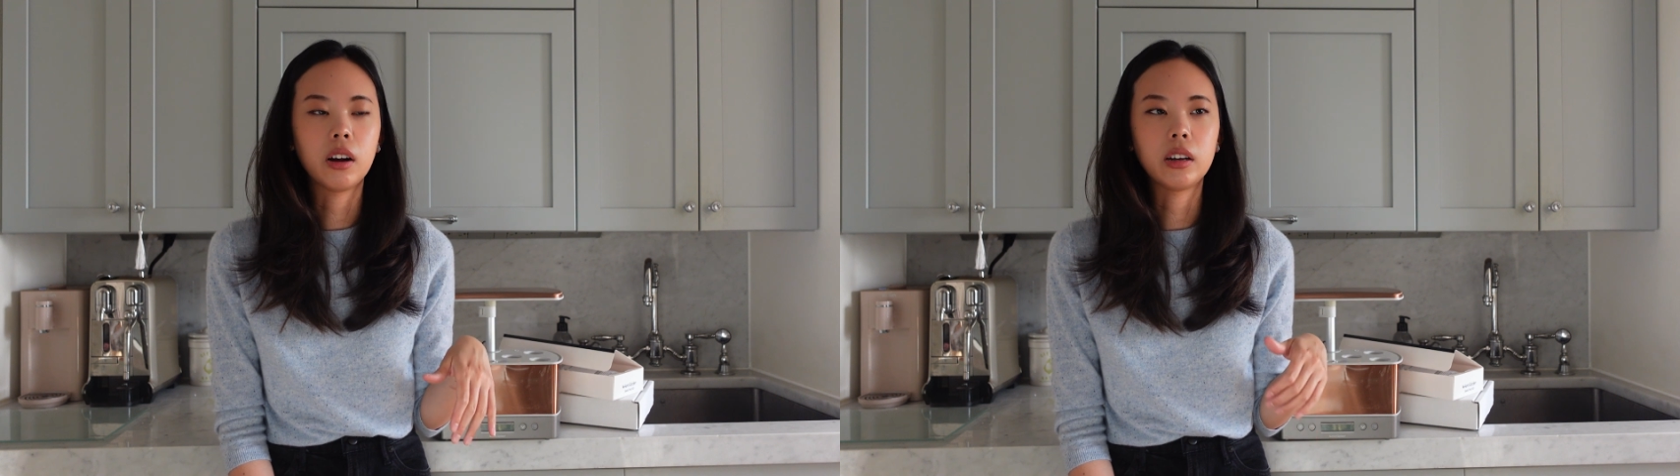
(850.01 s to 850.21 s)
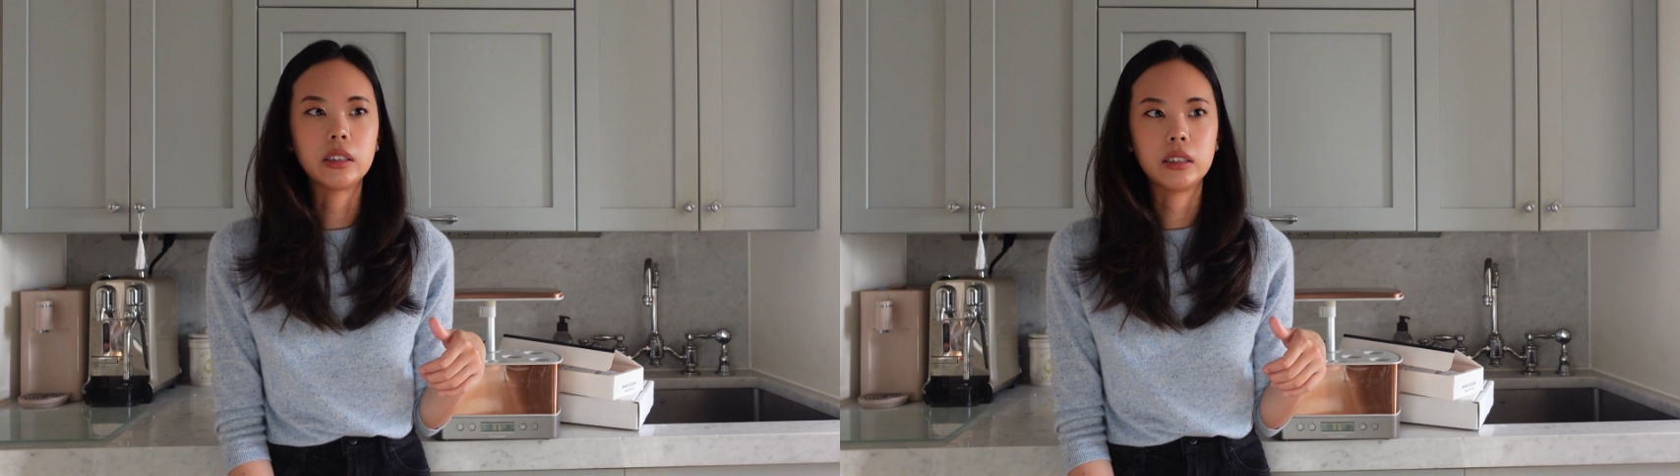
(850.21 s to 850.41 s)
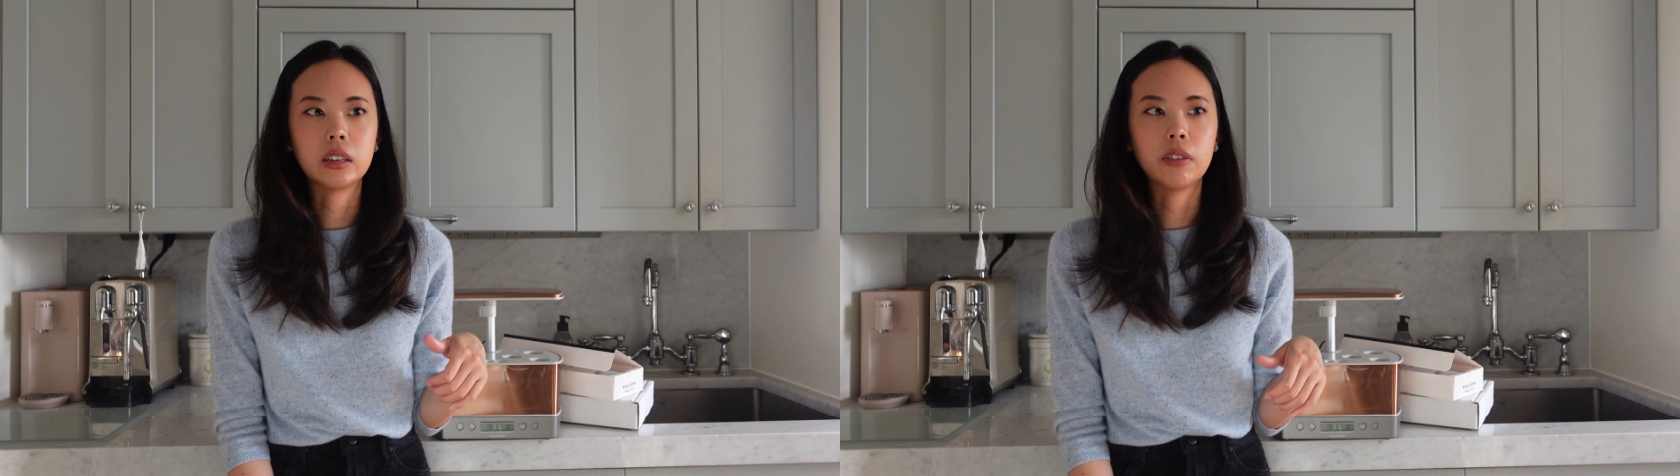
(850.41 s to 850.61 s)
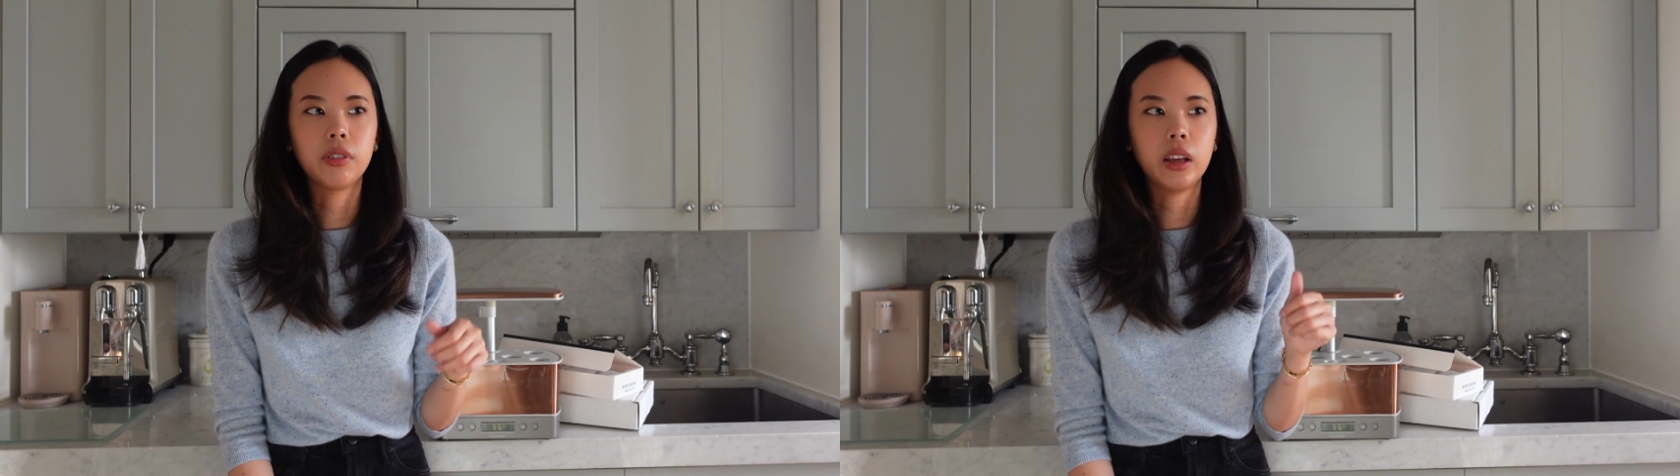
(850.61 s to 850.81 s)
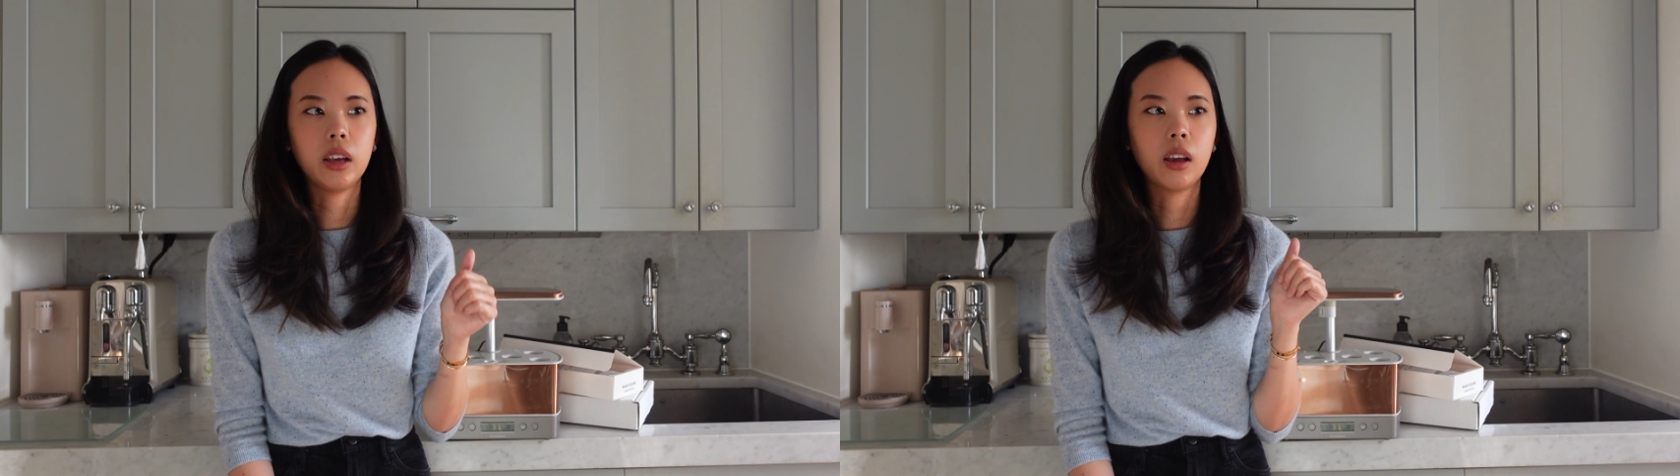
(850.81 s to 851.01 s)
it's stuff
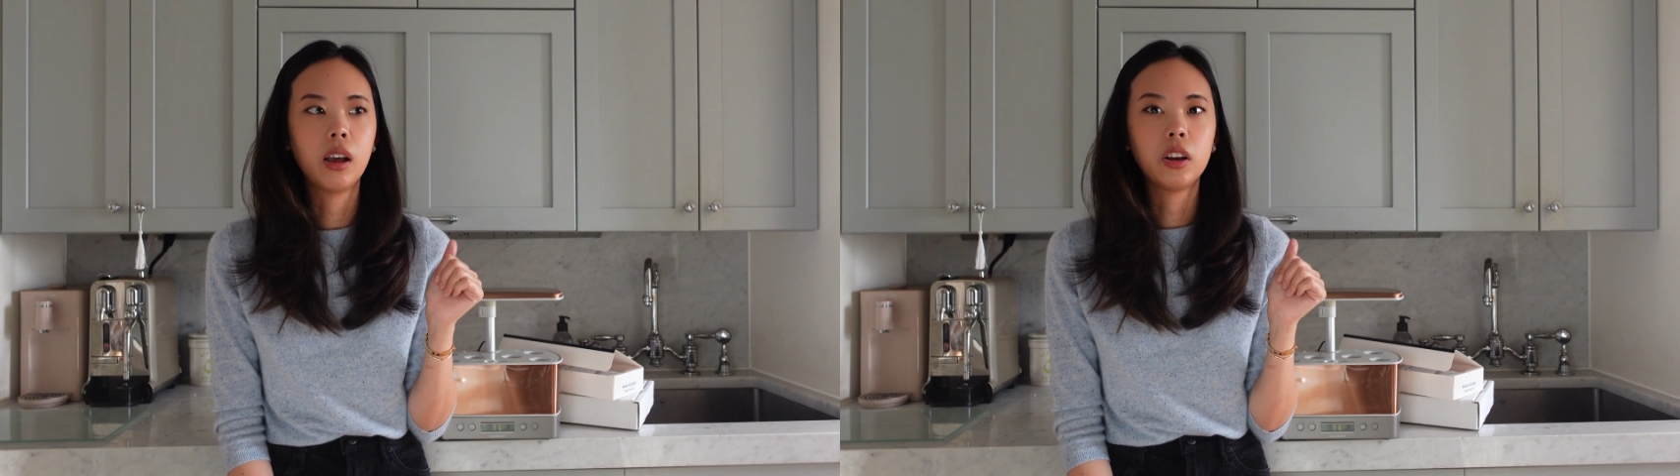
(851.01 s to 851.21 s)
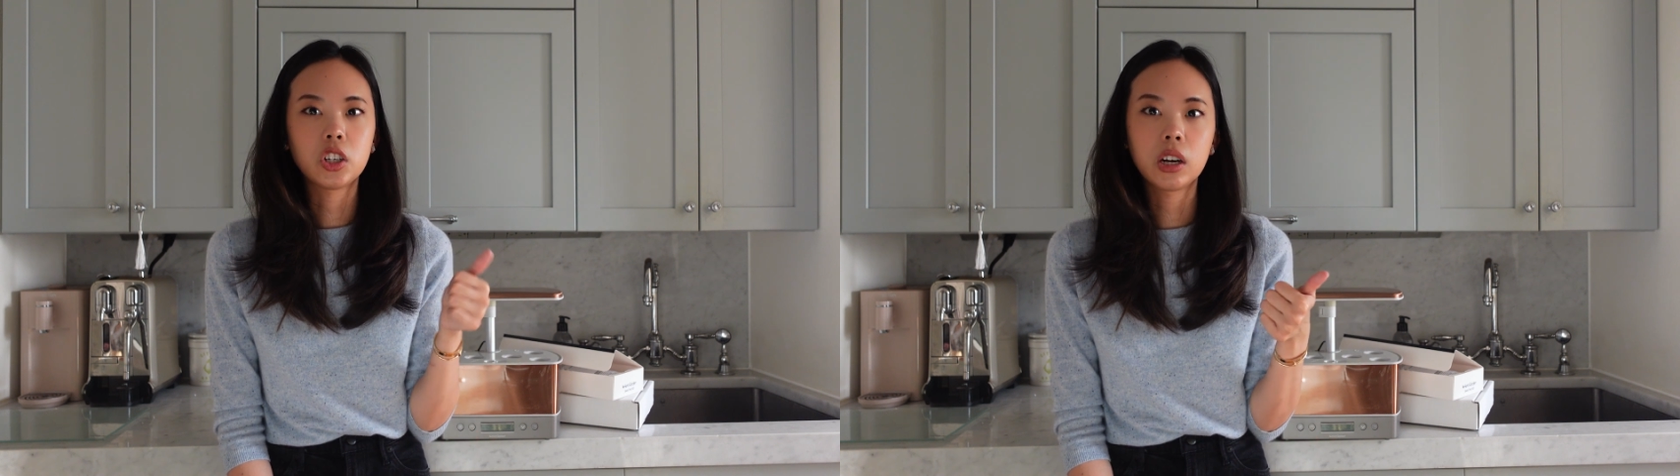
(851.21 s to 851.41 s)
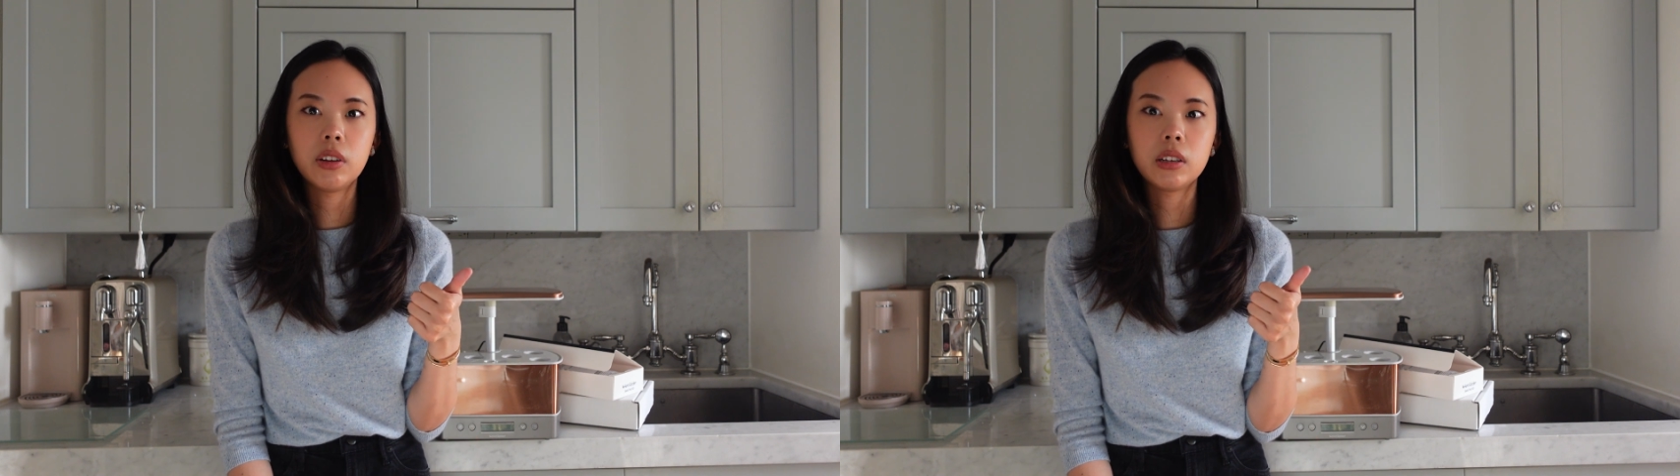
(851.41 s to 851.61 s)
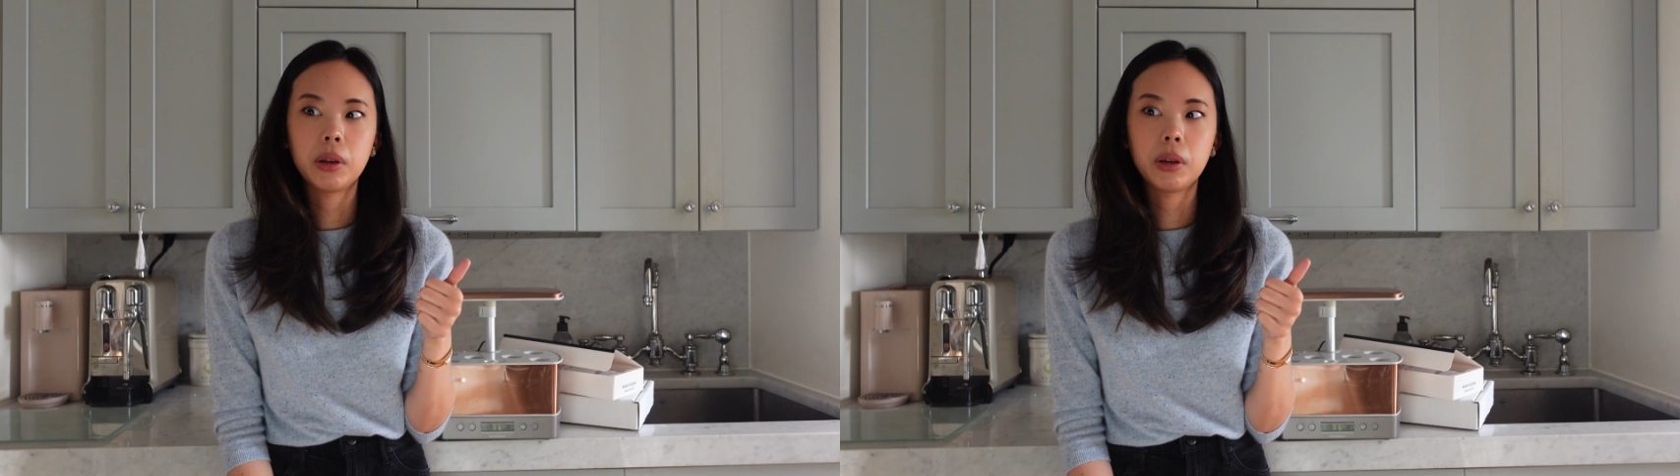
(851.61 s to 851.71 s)
like Genovese